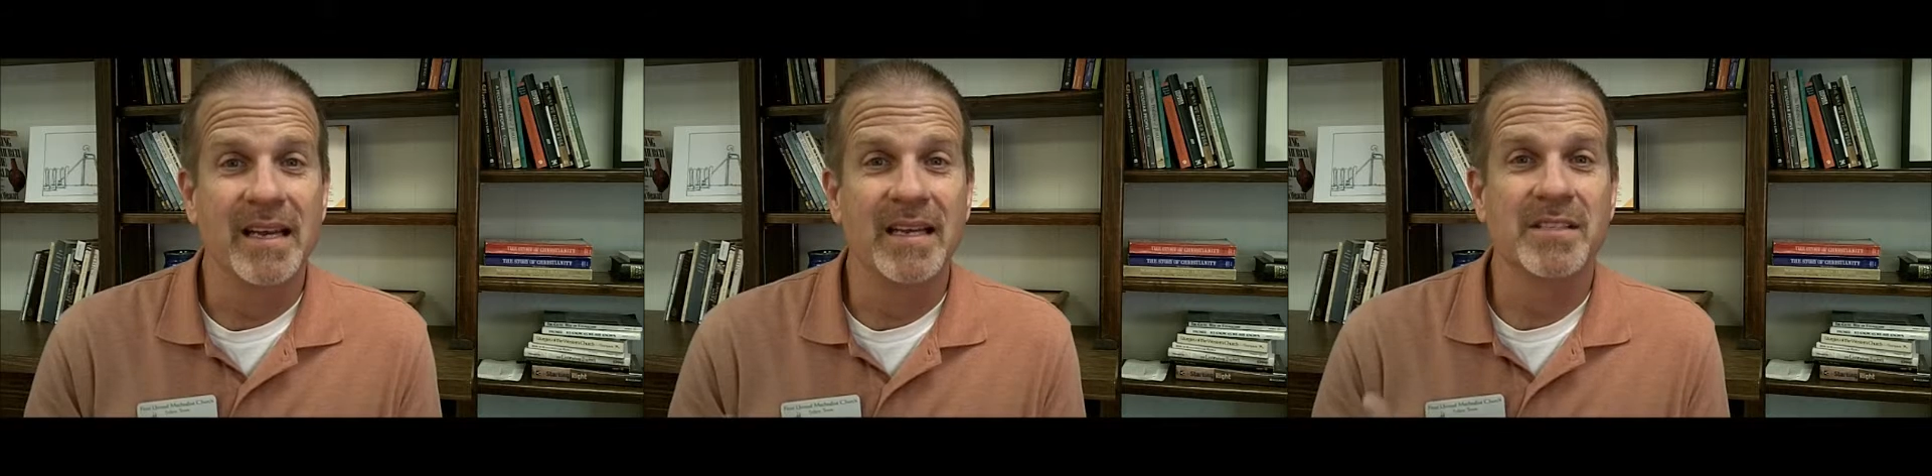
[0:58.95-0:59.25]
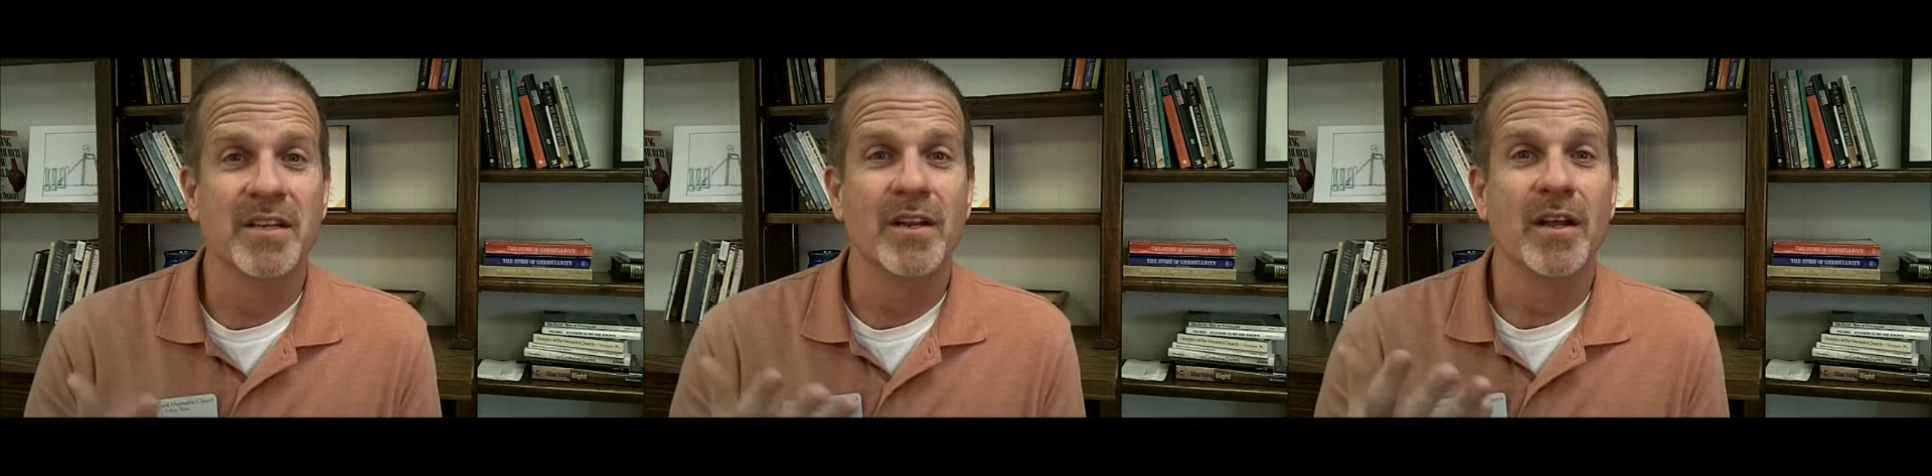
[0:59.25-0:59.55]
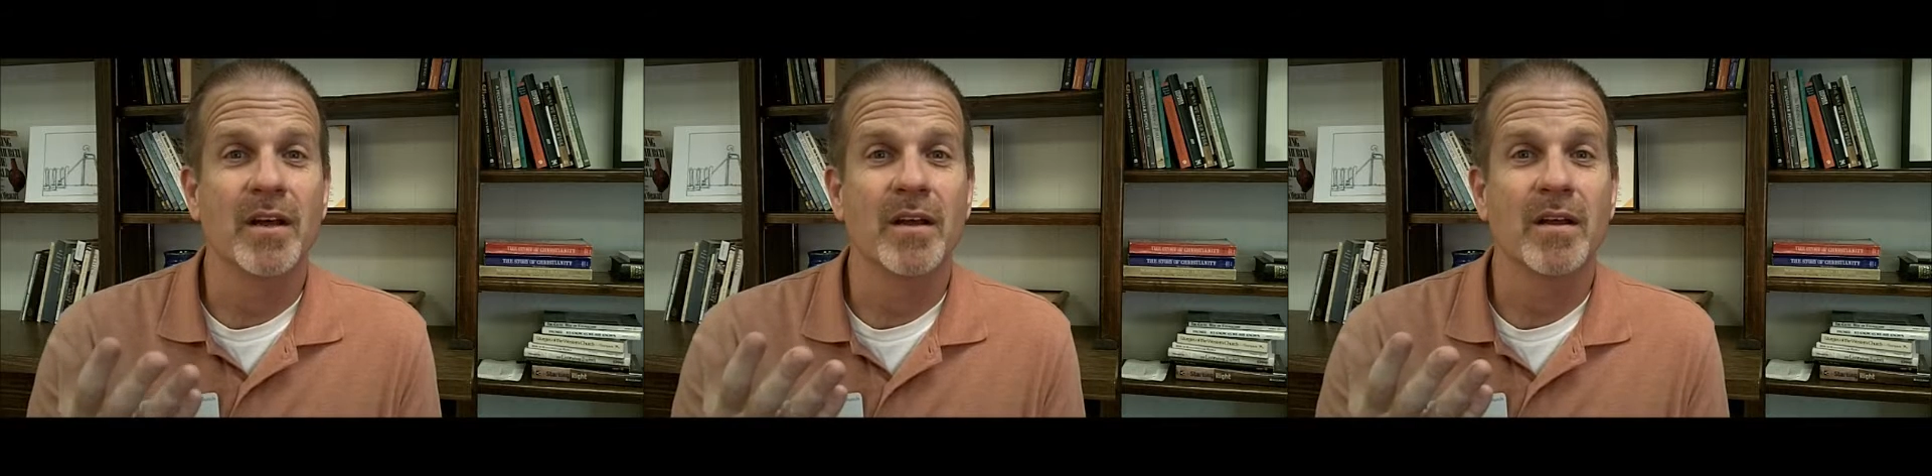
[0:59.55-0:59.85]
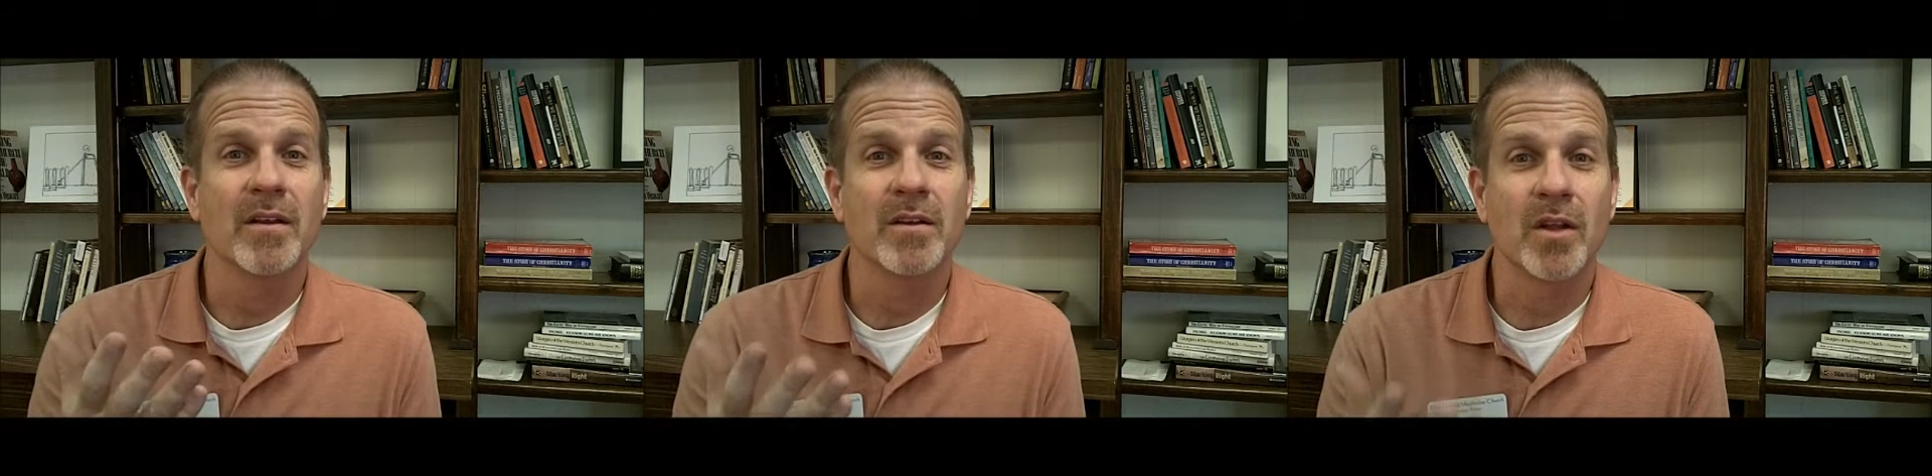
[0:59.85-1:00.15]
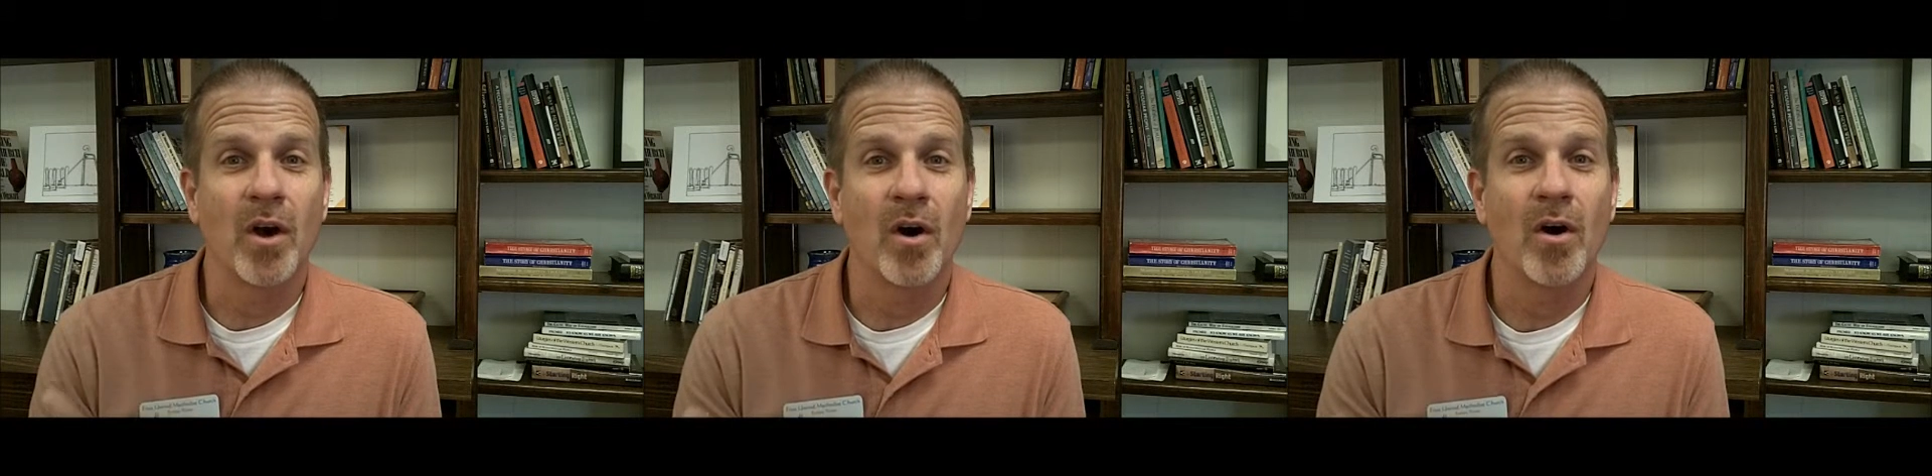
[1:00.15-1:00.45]
is a
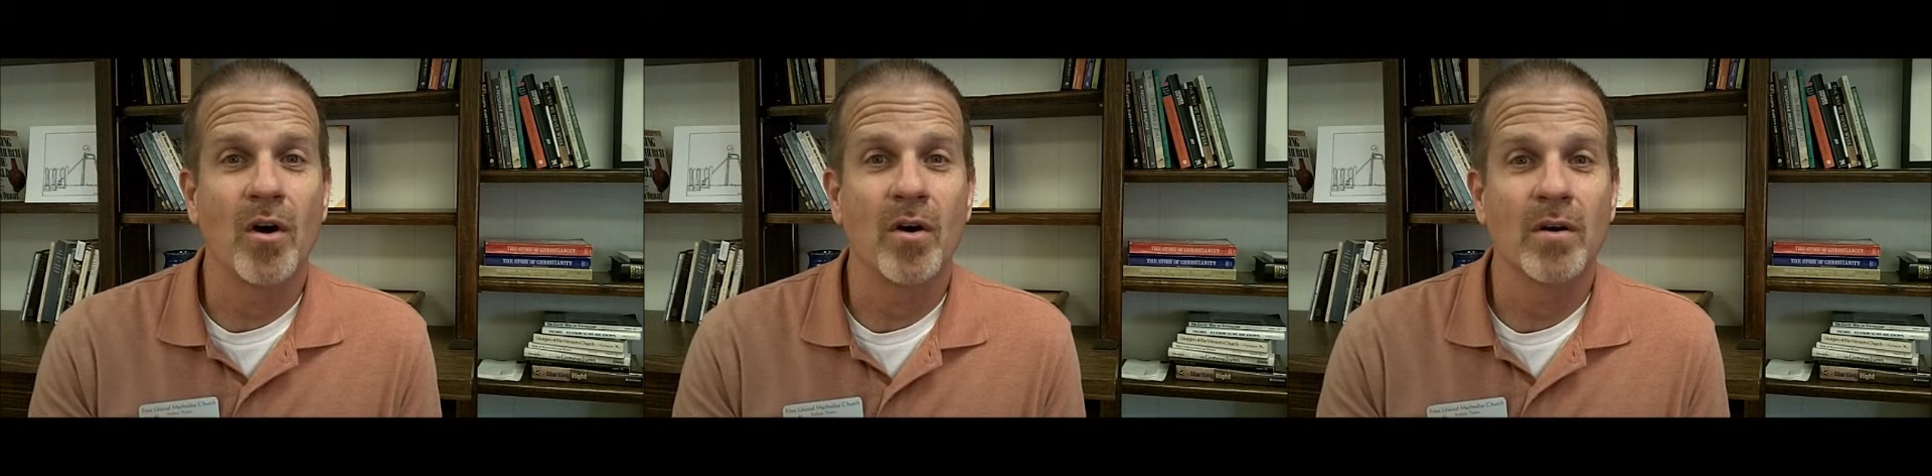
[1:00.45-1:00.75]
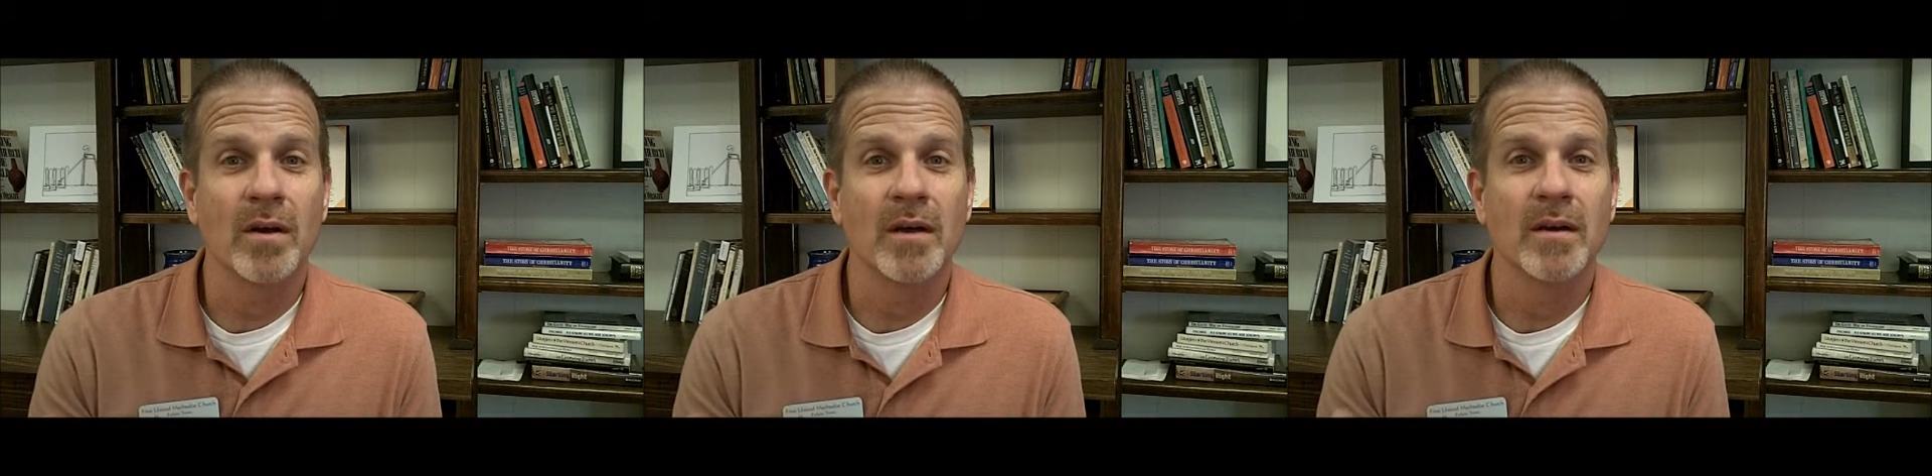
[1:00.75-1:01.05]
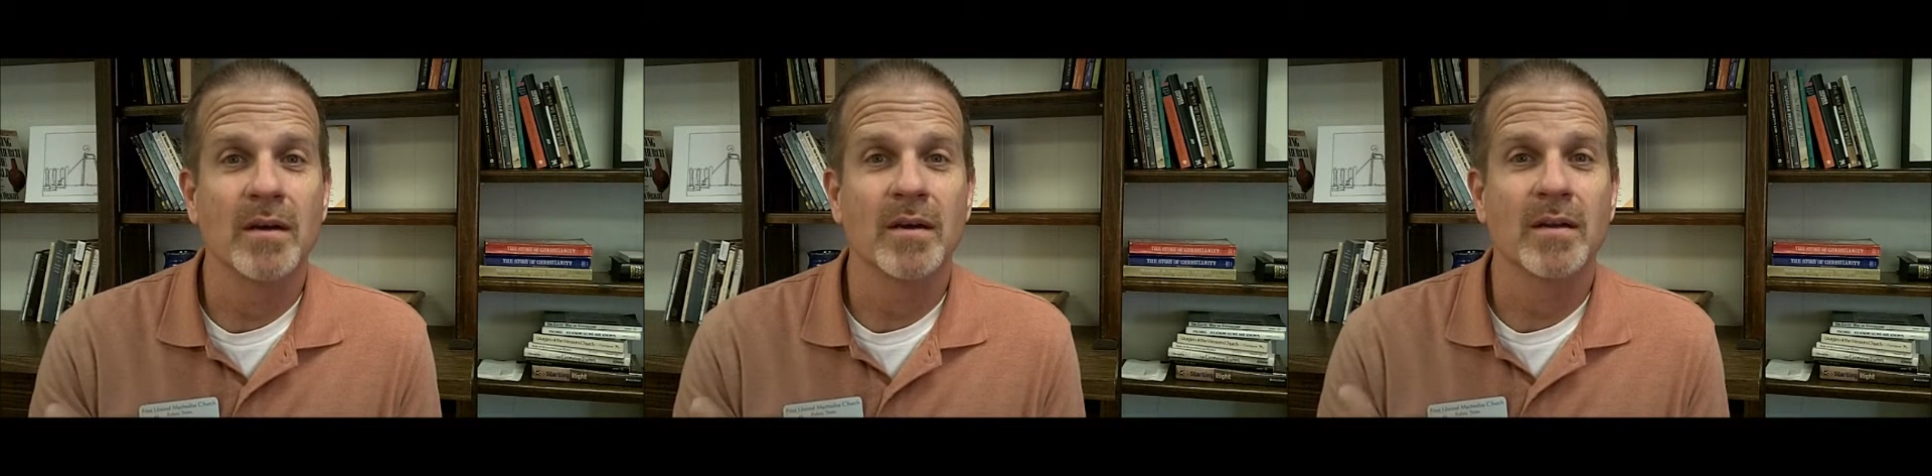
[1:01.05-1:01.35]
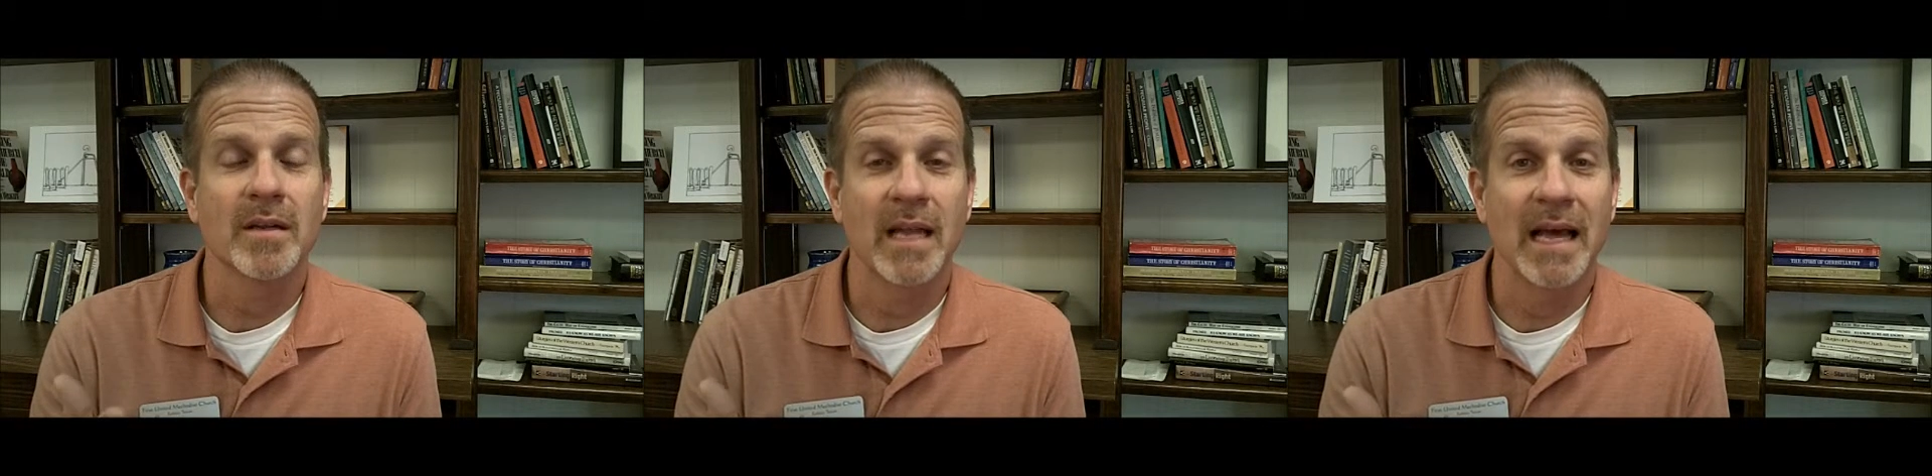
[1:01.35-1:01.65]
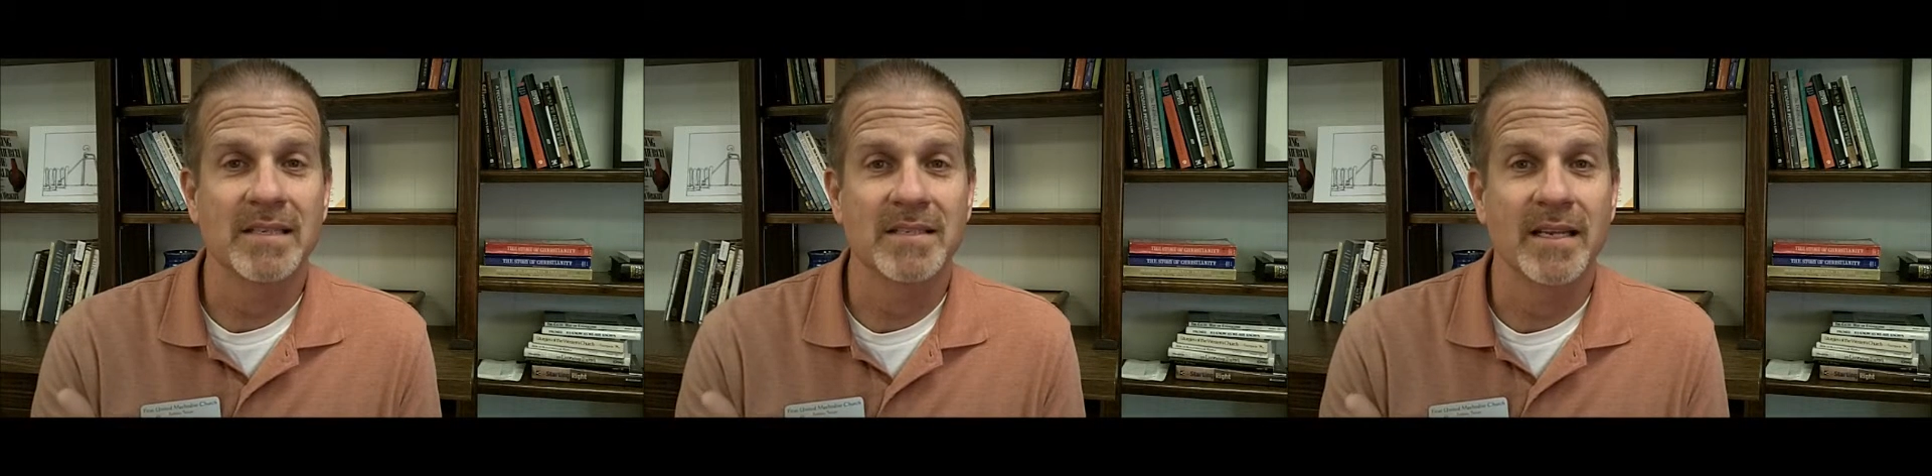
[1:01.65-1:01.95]

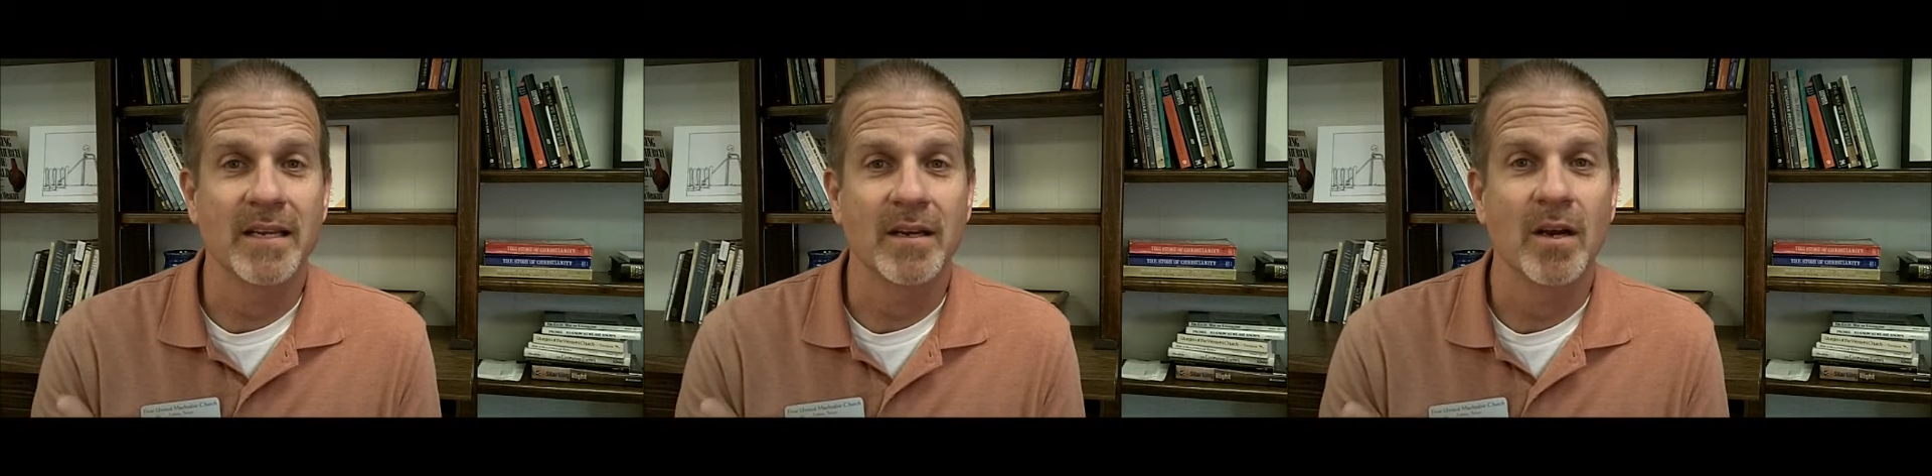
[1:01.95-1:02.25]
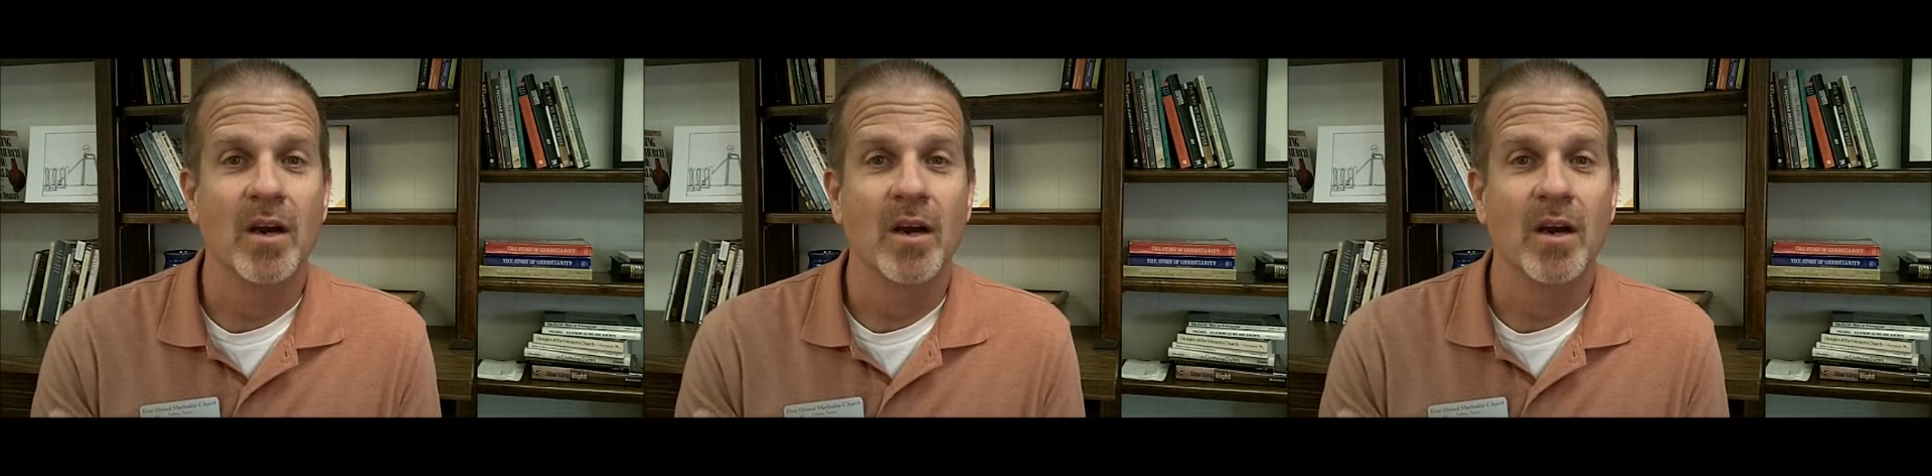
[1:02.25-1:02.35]
long-lasting,